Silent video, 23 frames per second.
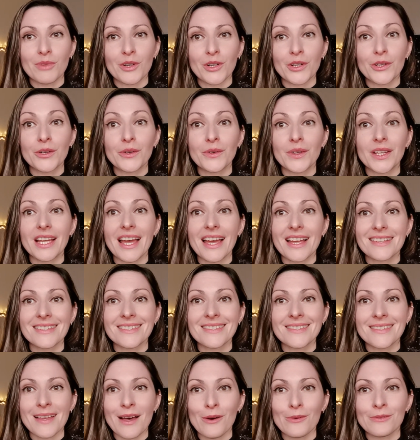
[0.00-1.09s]
Mercury and
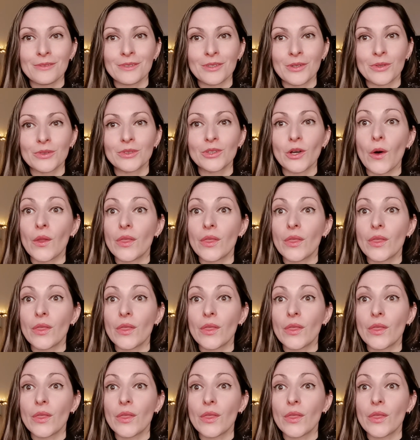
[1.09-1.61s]
South Node